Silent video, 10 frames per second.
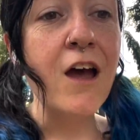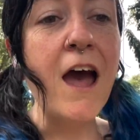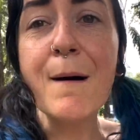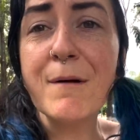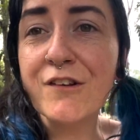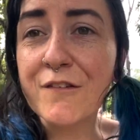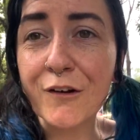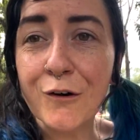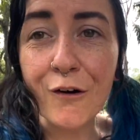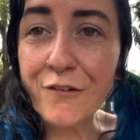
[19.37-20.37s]
How much does it
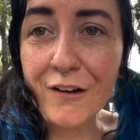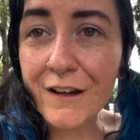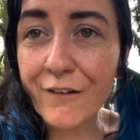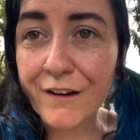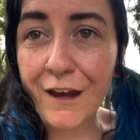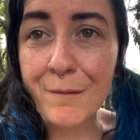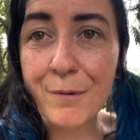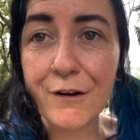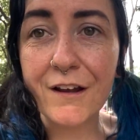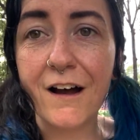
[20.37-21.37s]
cost to live in
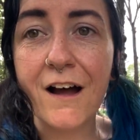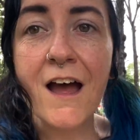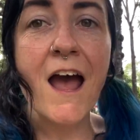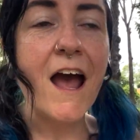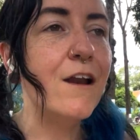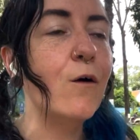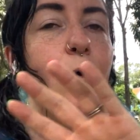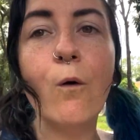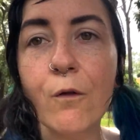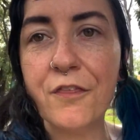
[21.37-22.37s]
Cambodia? And
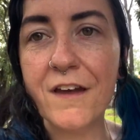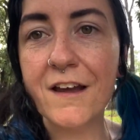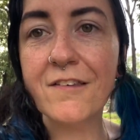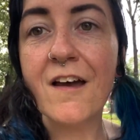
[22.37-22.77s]
all things